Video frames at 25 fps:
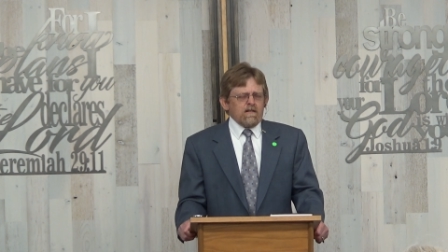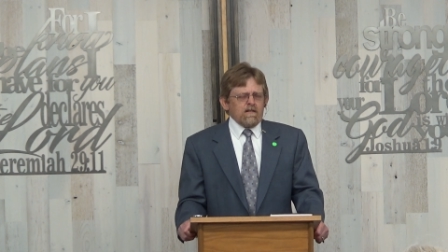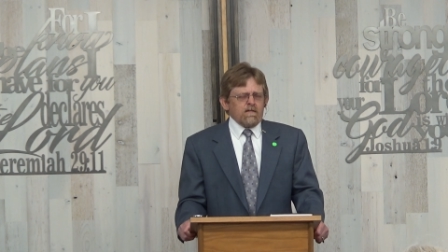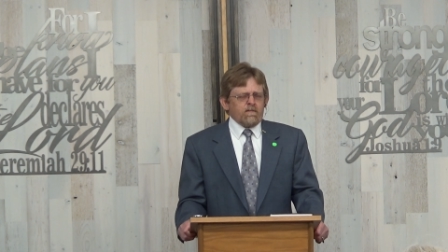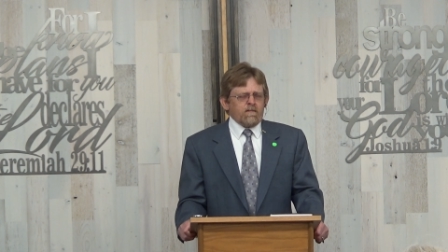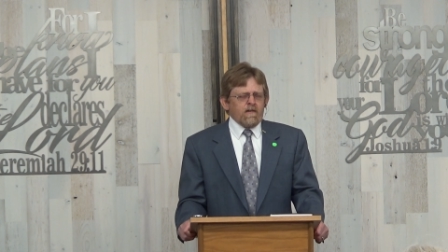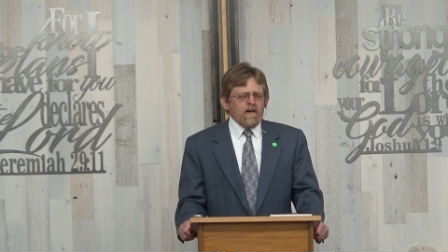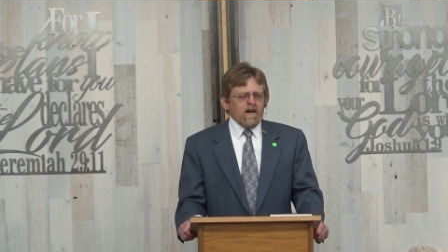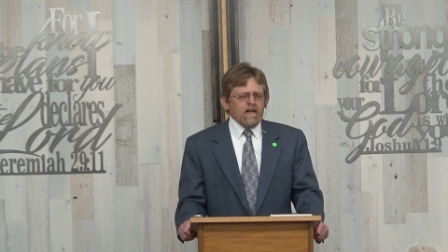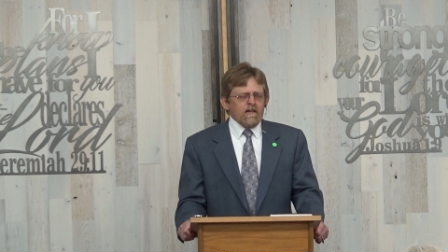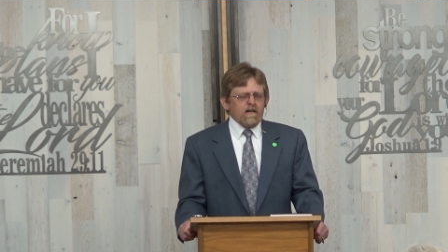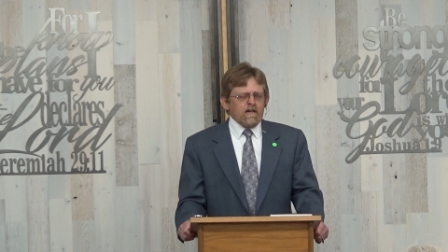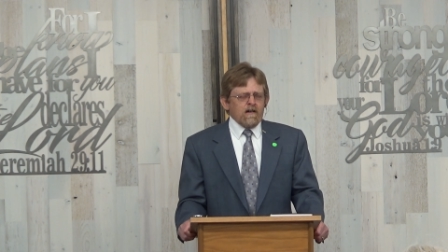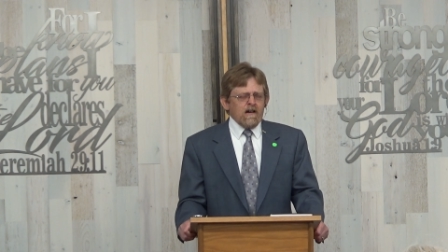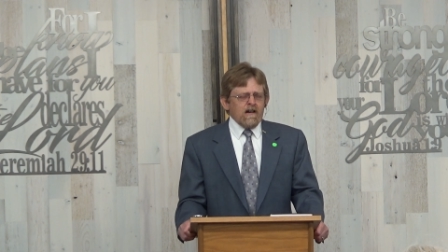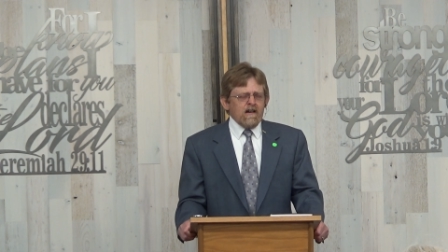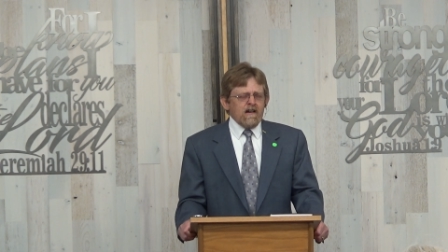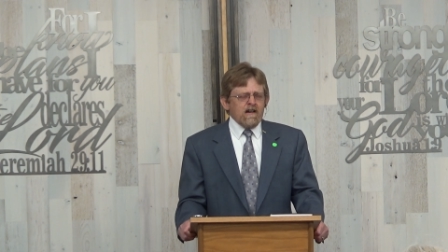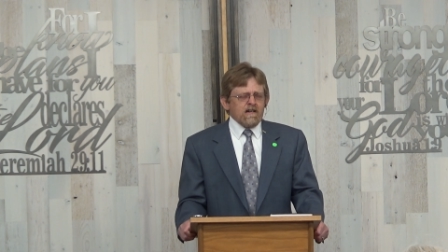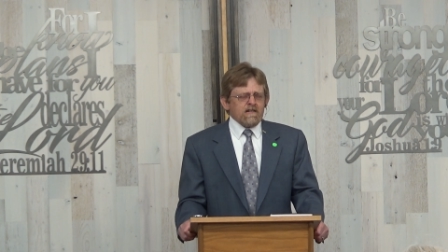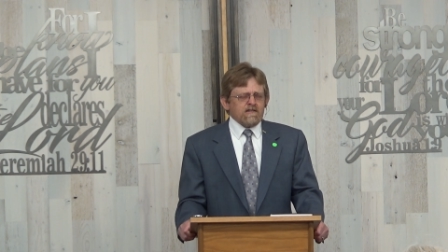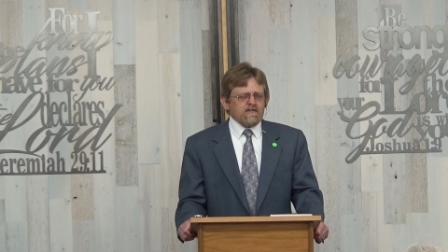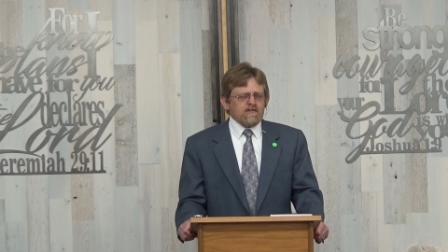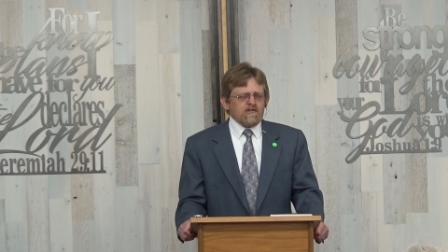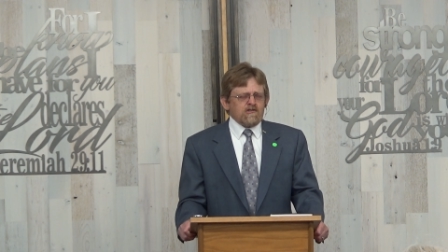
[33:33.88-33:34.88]
And Father, I
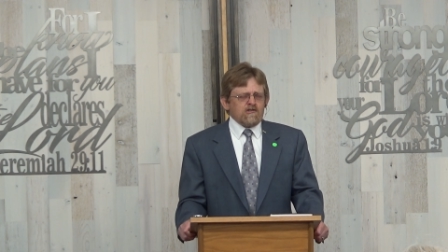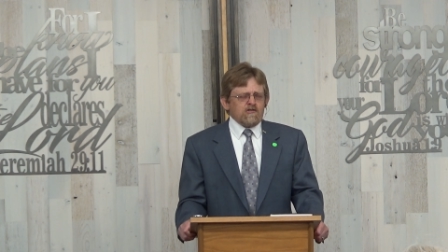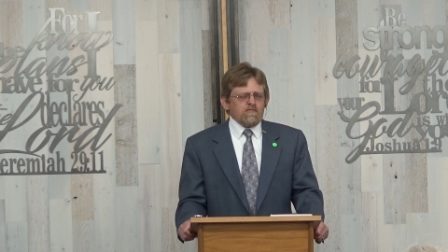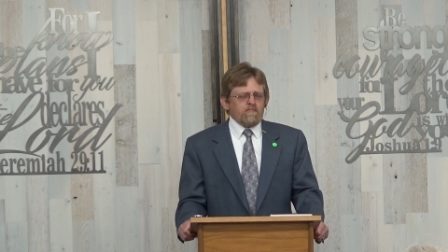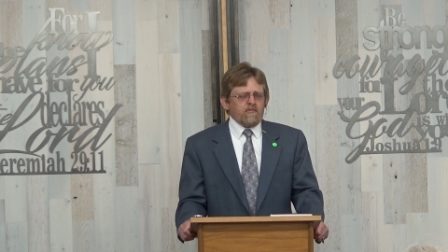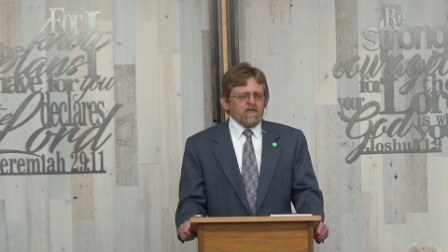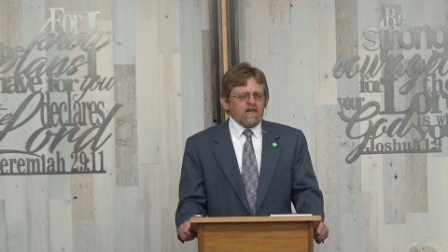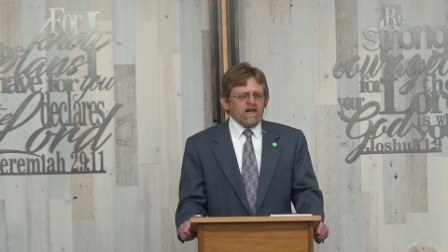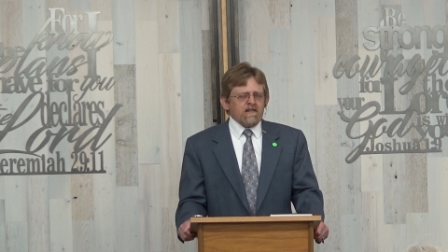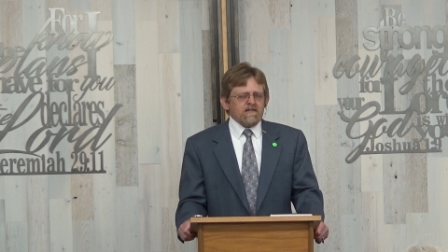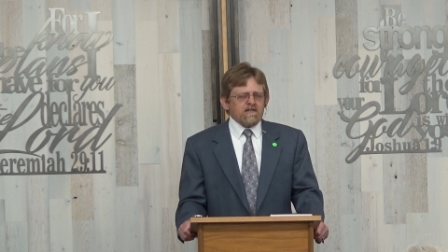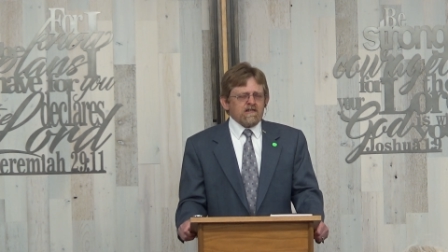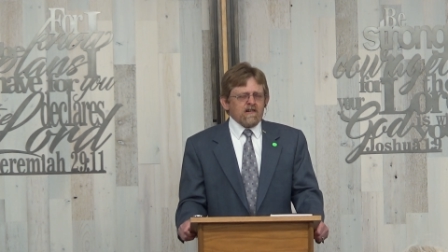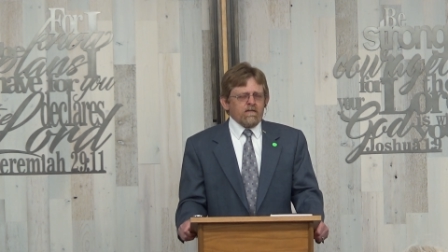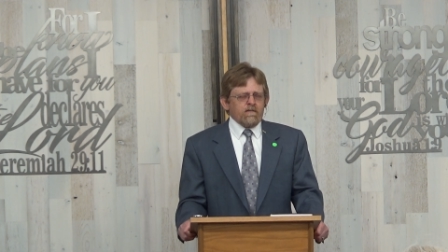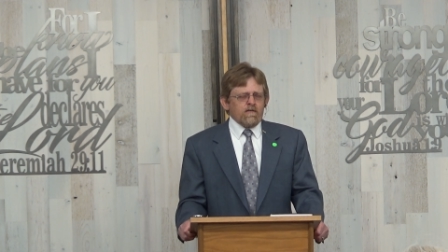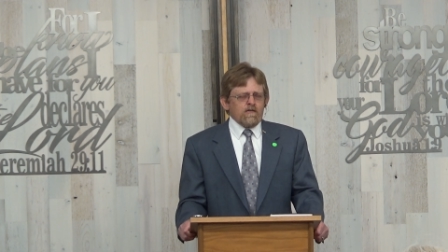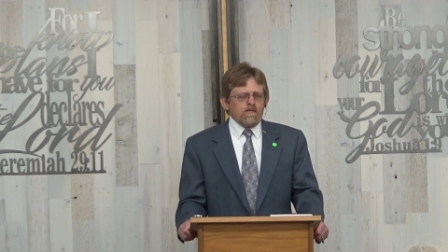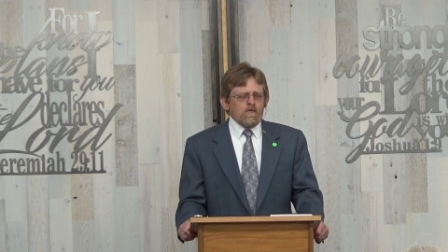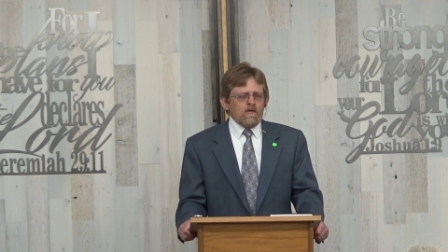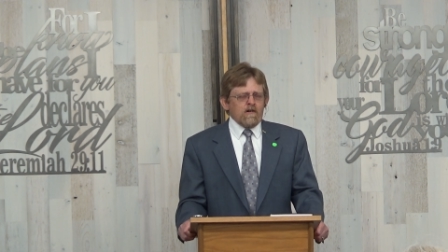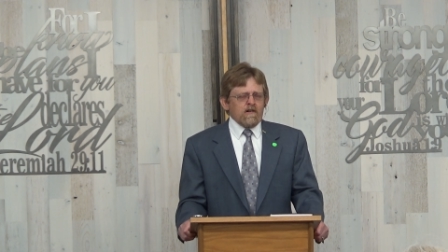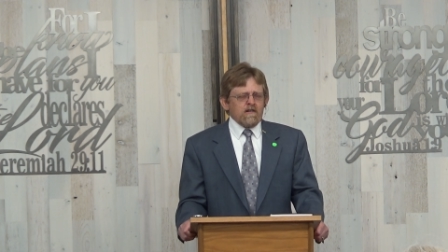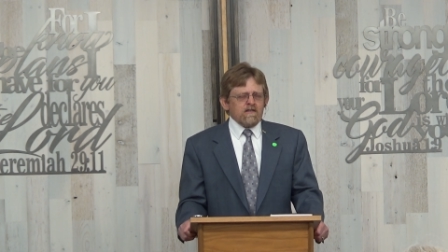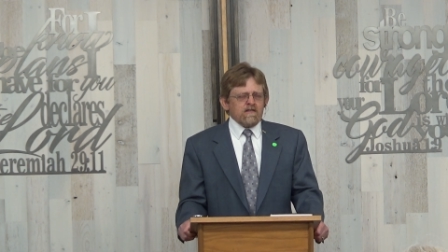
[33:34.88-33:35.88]
ask that you bless
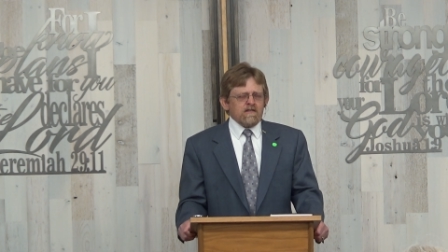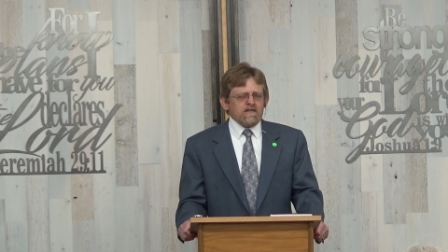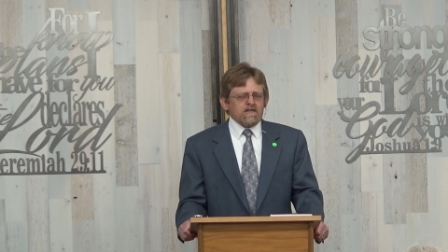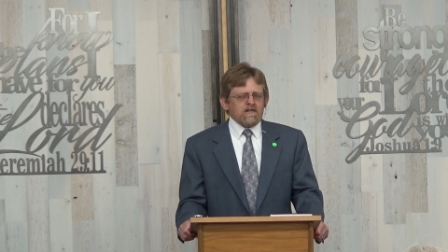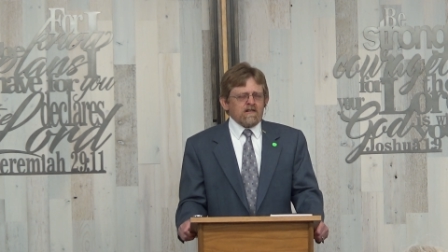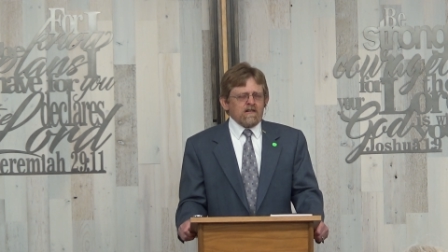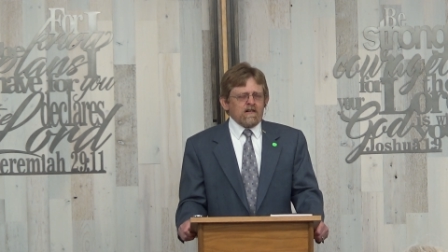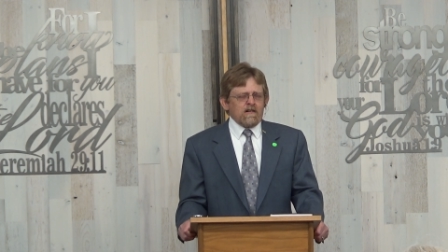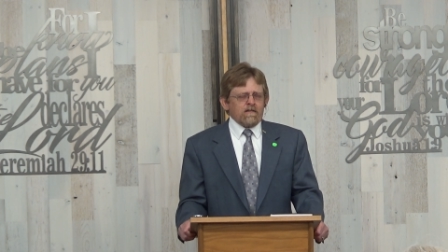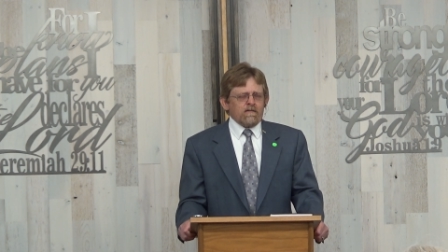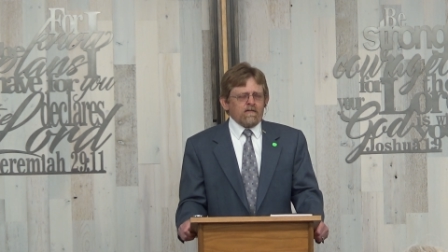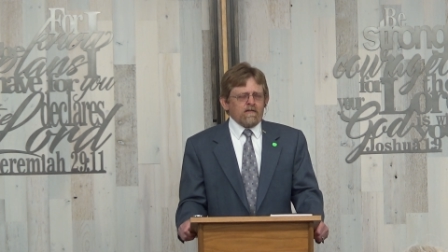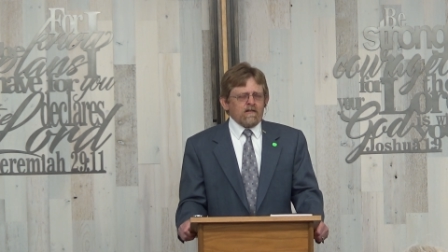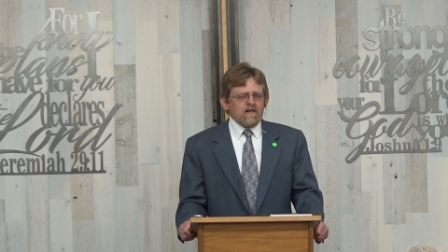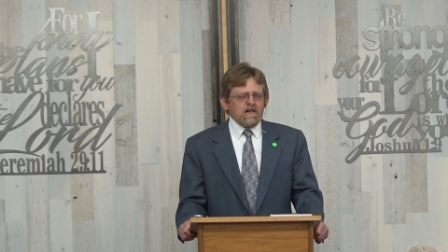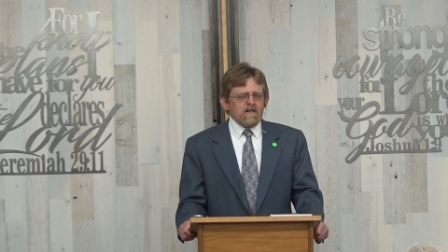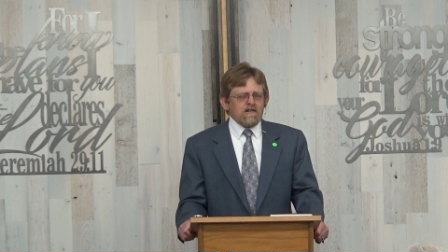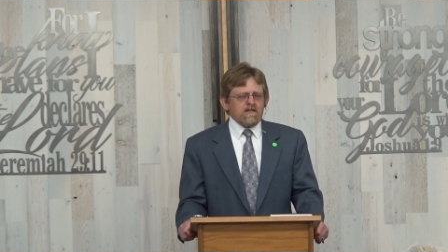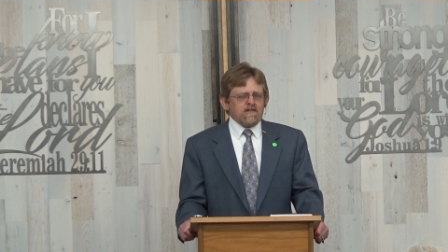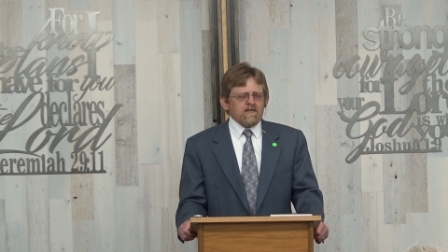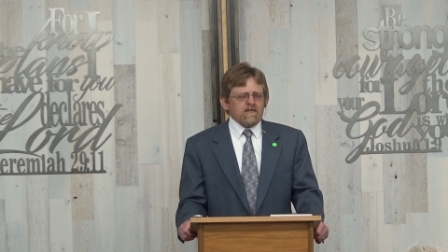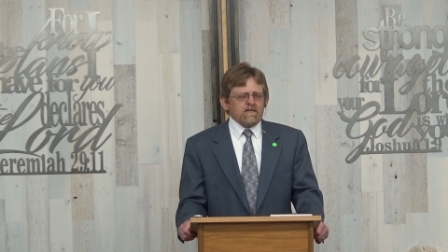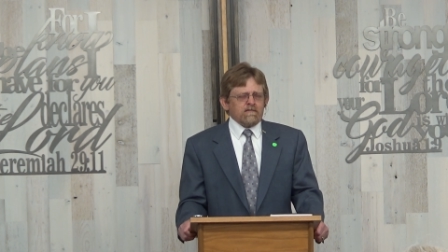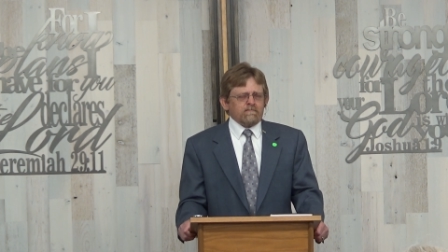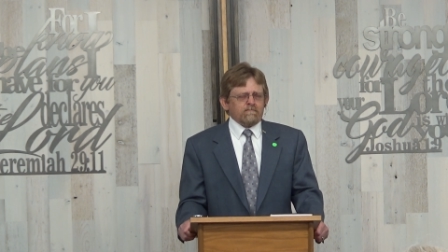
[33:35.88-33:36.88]
everyone in this
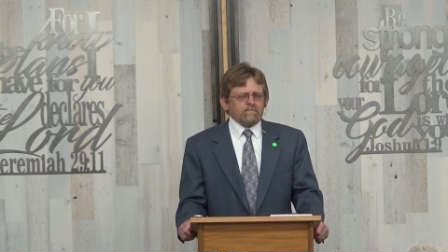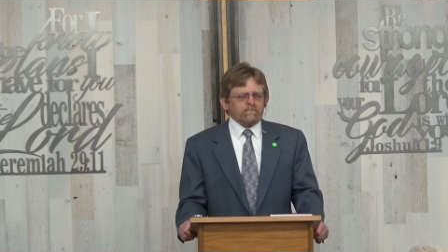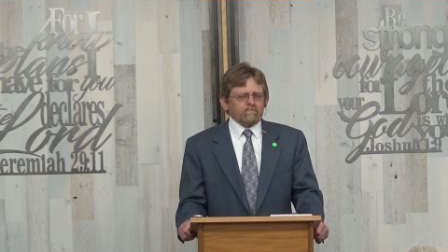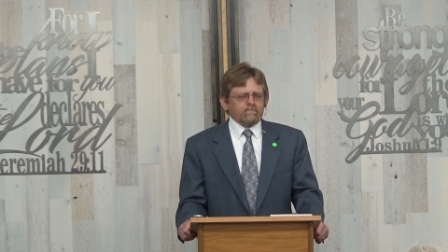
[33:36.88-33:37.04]
congregation,